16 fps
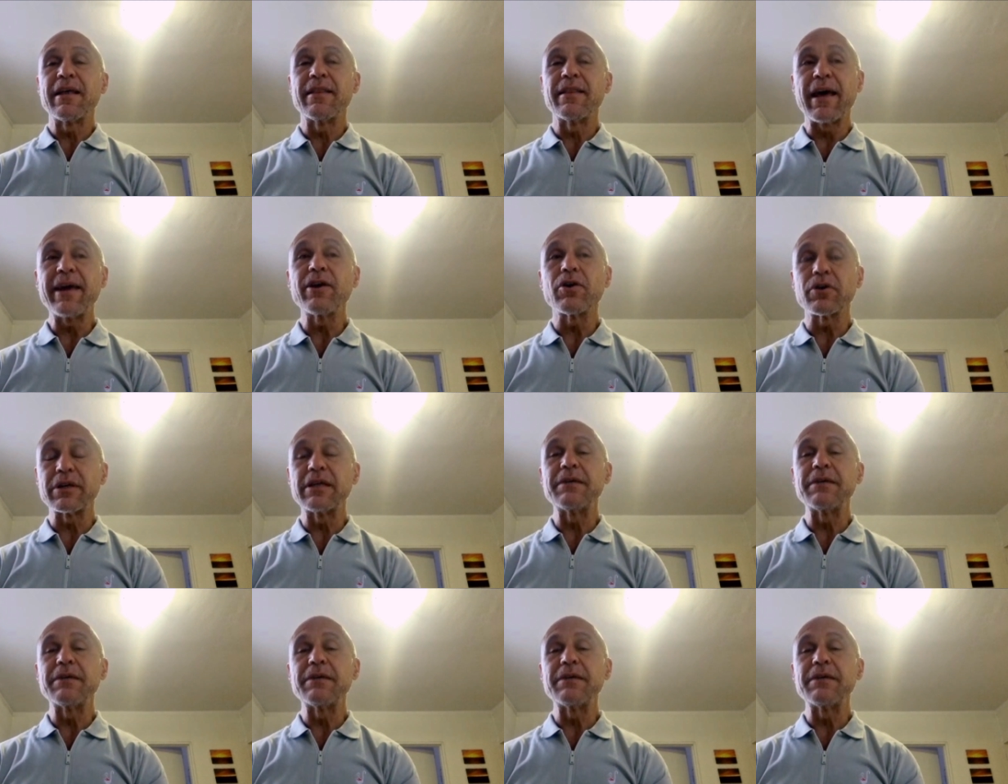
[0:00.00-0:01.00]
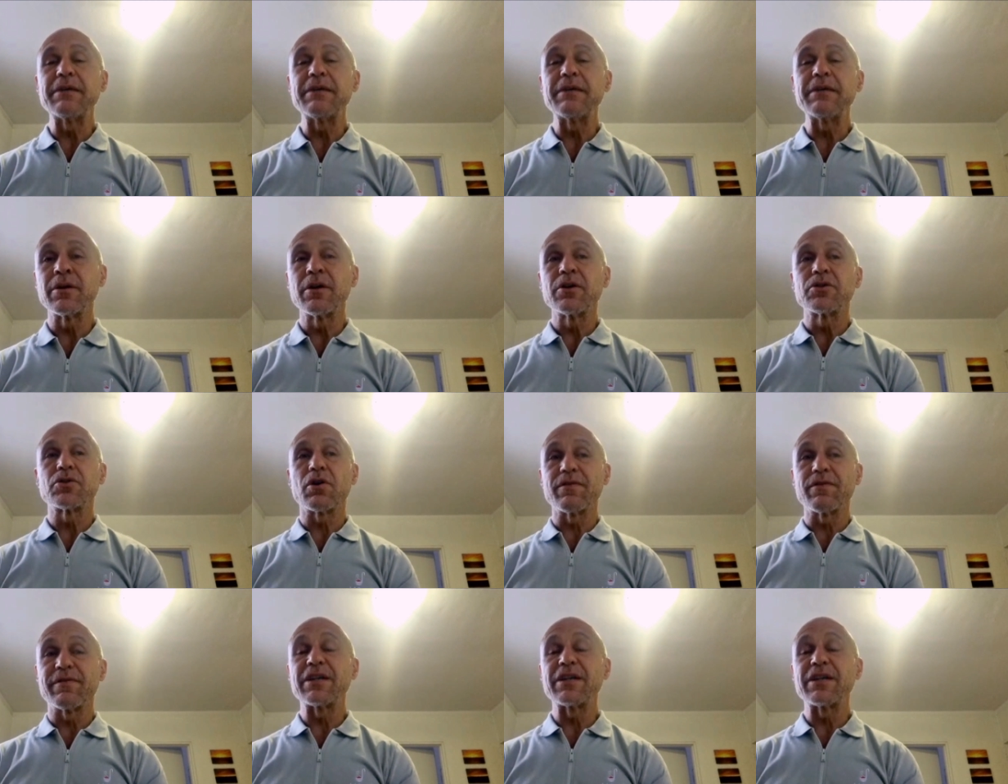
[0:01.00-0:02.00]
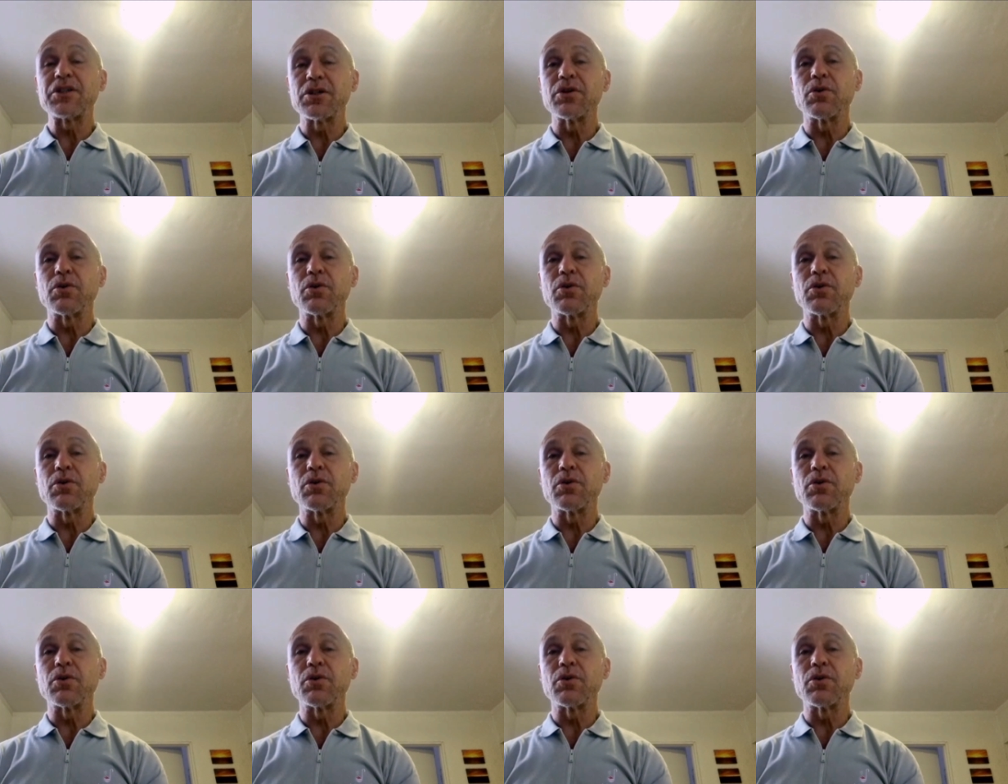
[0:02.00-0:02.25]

they are keeping starvation